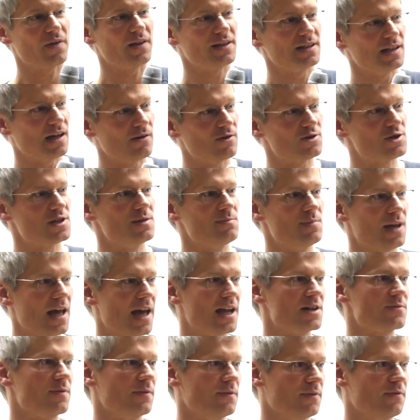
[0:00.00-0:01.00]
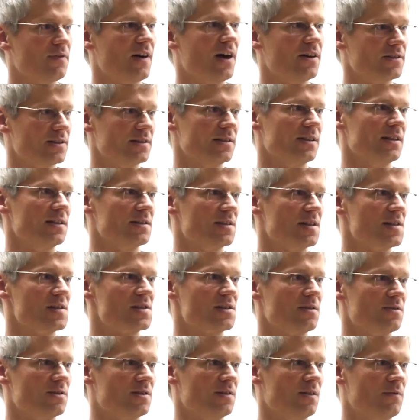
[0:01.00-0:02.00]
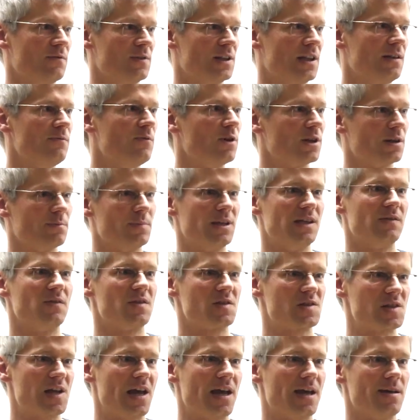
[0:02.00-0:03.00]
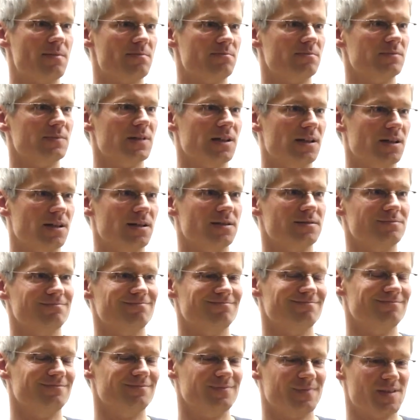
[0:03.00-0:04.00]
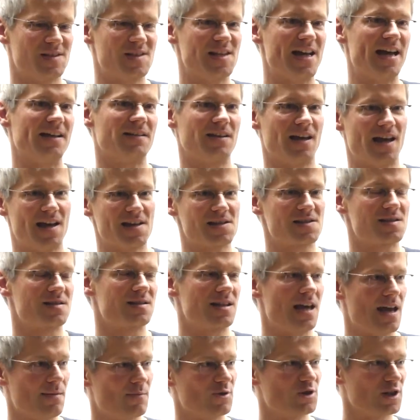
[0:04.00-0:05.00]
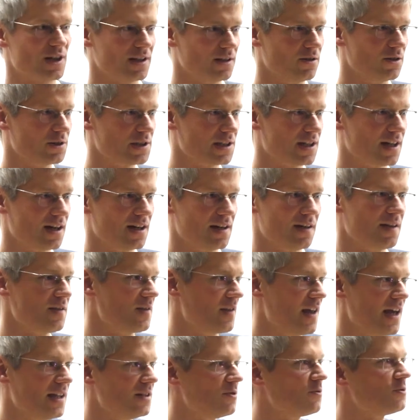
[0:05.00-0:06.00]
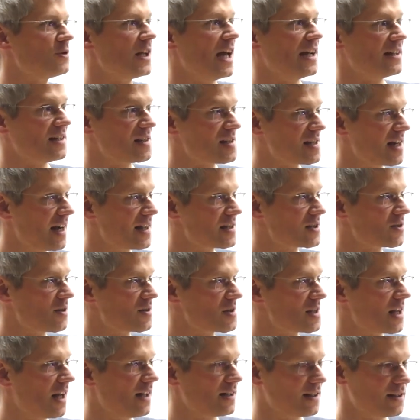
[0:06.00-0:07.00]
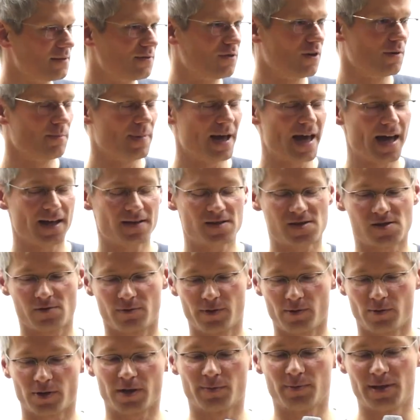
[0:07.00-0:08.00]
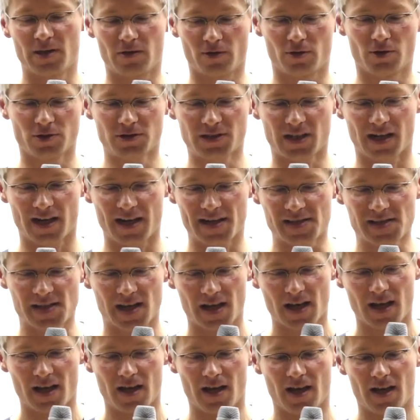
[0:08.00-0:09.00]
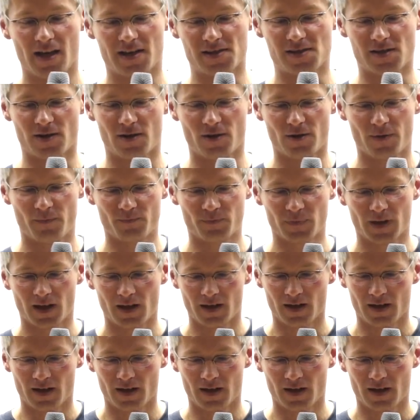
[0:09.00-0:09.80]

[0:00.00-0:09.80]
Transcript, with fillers: that in our G m b H when we founded it. So we didn't want to be in the same uh, set as Cambridge Analytica. They do data science consulting for bad, so we want to be the good guys. So,